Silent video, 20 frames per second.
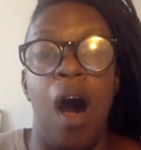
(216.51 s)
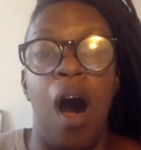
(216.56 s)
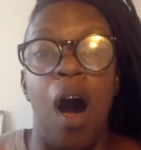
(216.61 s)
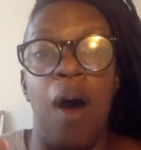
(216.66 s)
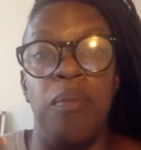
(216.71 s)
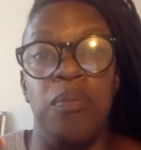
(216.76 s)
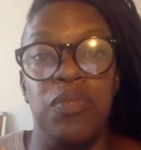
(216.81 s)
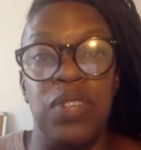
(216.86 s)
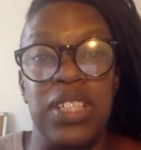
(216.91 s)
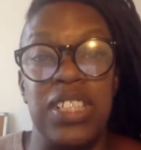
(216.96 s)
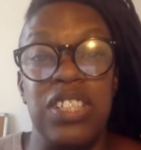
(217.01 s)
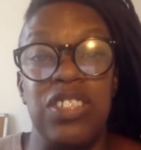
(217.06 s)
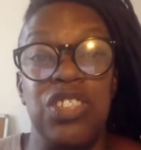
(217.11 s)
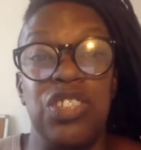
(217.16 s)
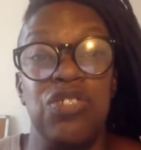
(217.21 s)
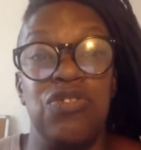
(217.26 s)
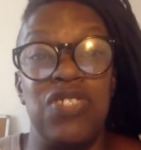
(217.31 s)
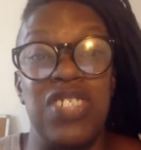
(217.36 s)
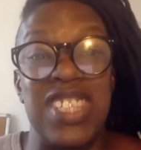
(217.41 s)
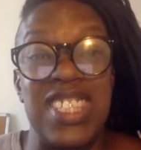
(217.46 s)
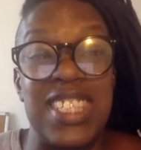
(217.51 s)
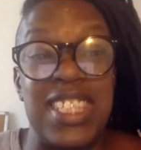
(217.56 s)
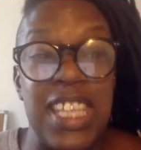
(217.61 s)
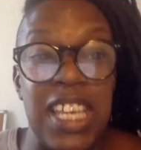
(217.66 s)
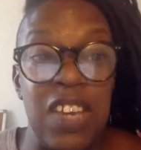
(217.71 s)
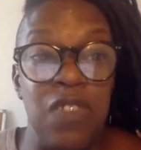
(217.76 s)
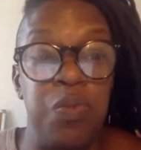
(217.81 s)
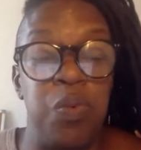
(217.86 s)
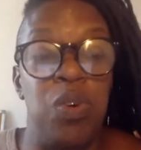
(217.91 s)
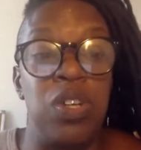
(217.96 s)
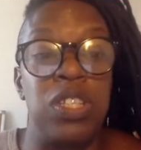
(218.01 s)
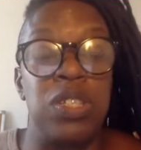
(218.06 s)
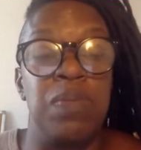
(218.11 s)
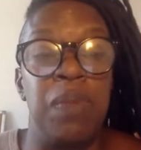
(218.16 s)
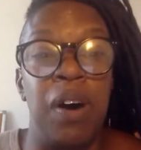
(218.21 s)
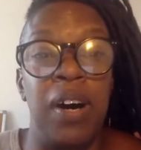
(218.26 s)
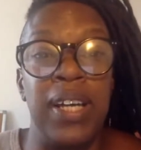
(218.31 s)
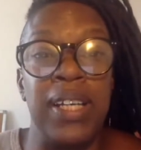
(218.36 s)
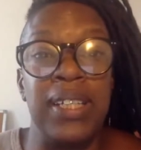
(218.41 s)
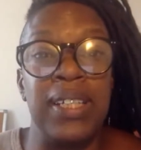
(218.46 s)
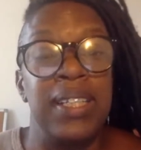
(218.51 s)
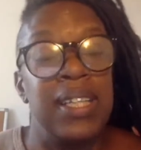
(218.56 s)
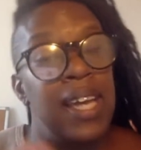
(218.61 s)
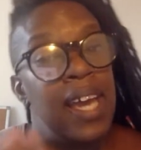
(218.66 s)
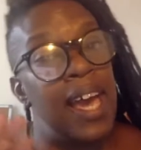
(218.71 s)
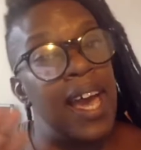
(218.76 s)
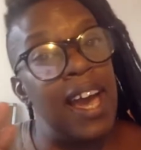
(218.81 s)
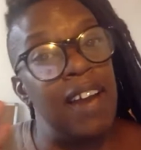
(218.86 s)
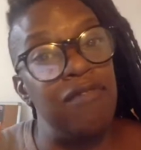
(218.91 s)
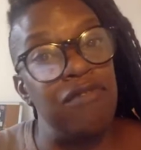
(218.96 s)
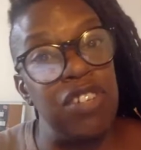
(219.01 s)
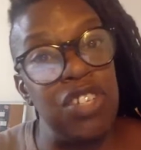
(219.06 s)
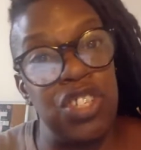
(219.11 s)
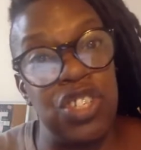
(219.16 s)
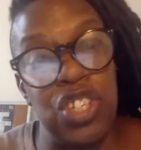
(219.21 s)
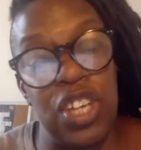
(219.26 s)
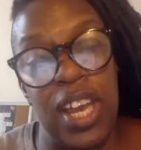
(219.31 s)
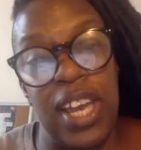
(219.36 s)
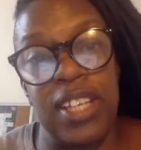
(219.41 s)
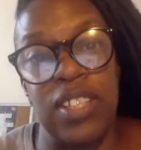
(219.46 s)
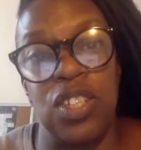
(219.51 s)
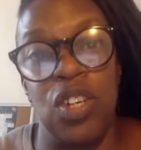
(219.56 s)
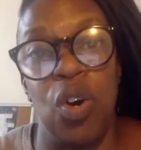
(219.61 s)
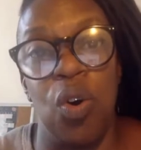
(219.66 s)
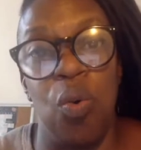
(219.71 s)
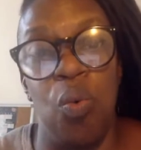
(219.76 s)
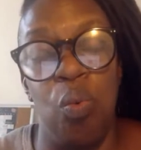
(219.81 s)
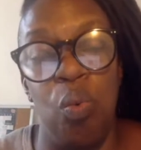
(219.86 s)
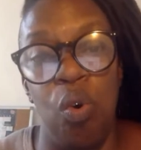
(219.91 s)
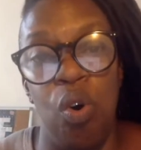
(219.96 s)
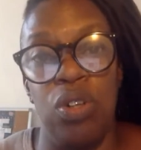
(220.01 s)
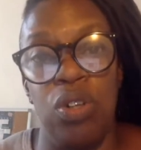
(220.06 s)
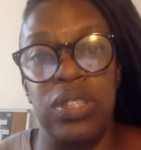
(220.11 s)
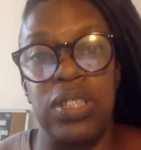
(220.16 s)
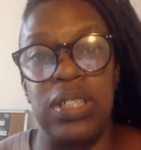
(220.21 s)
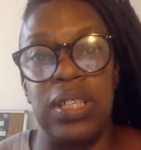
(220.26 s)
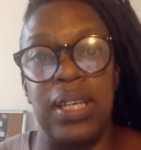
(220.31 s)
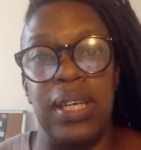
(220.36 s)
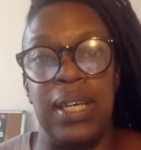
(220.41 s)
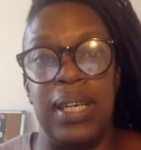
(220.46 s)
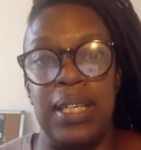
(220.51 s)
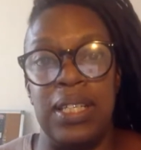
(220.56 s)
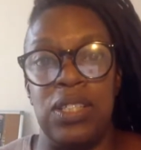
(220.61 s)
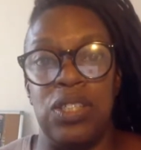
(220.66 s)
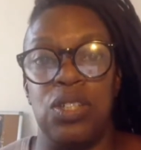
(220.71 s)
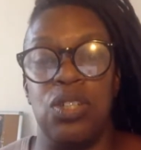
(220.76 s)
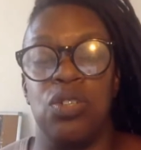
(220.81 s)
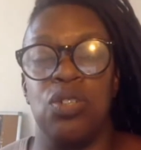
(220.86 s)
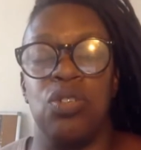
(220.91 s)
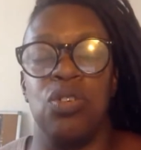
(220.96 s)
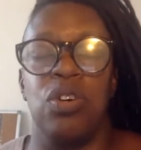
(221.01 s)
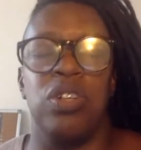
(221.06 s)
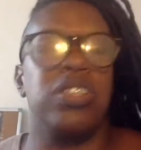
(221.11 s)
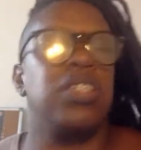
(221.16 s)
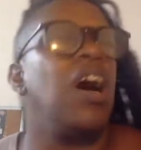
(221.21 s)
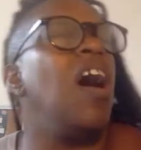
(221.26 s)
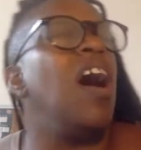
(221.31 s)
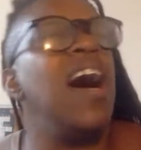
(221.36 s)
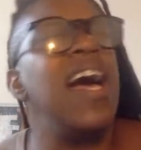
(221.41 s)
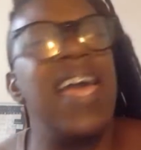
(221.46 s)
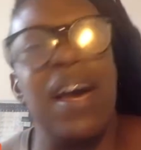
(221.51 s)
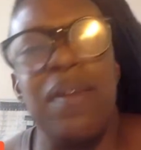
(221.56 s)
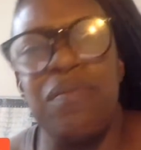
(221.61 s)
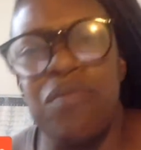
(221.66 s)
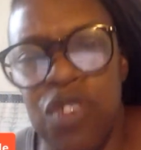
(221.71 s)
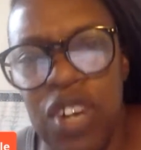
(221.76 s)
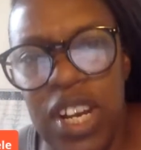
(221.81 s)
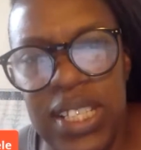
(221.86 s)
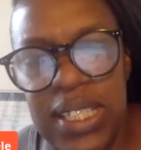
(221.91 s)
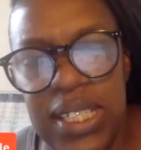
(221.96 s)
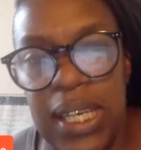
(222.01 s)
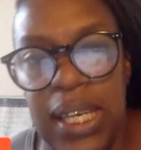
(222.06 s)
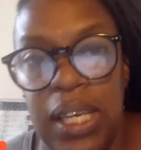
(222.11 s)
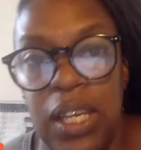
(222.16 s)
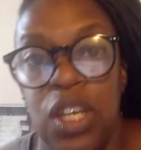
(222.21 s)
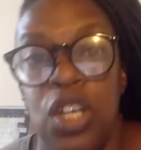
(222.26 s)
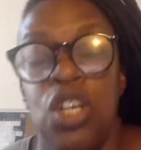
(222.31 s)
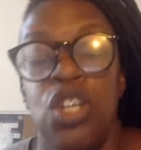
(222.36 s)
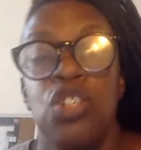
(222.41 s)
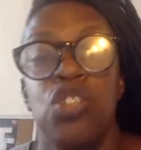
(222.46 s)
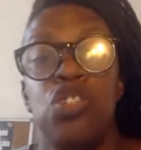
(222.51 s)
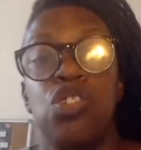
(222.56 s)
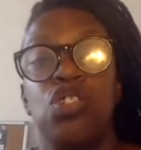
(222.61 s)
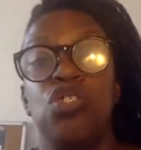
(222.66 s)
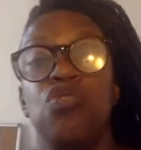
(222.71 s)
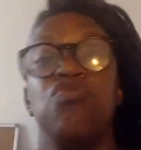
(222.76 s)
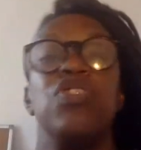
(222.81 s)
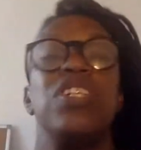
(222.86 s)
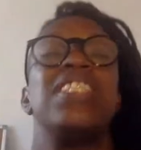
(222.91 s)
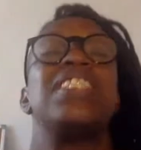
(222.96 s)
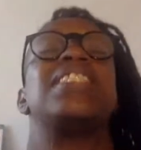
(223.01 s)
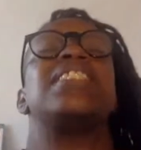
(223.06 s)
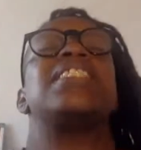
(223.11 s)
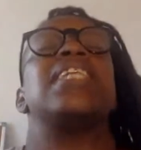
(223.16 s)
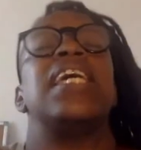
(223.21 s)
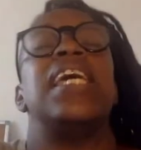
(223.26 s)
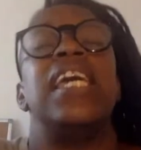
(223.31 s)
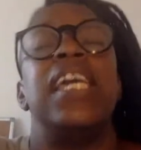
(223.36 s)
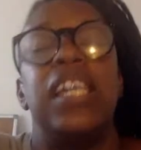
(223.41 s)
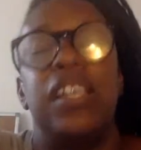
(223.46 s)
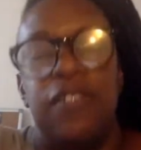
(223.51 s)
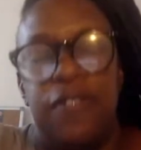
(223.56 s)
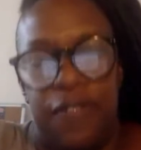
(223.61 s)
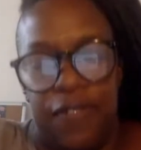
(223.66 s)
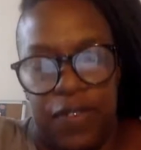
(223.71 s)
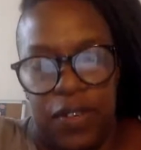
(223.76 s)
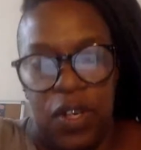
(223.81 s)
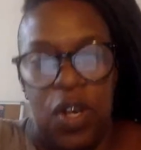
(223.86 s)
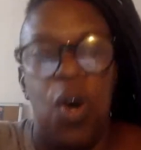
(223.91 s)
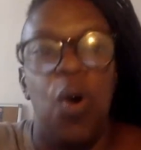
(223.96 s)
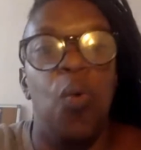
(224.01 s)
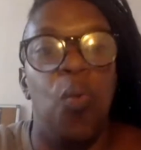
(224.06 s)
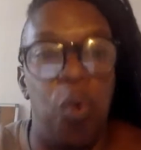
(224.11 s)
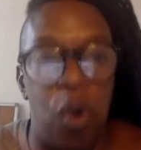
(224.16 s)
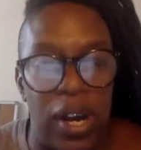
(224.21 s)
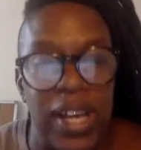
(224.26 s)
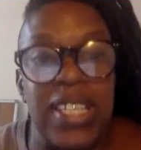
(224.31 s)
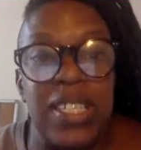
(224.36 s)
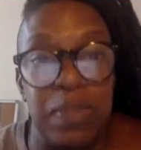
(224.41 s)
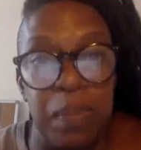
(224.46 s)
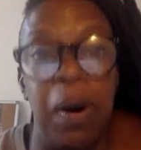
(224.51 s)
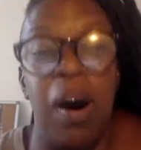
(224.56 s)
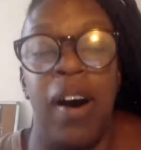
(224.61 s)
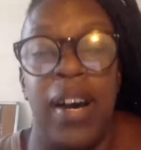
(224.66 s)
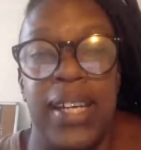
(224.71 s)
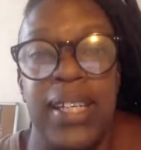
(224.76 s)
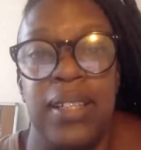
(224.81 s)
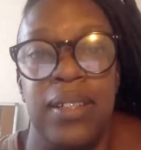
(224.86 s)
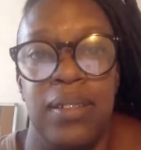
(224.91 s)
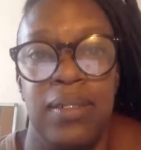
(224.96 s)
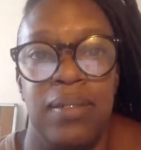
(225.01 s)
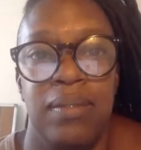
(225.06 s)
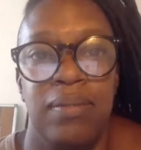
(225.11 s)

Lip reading: I'm ready to receive what's mine and reject what is not. I am ready to receive what is mine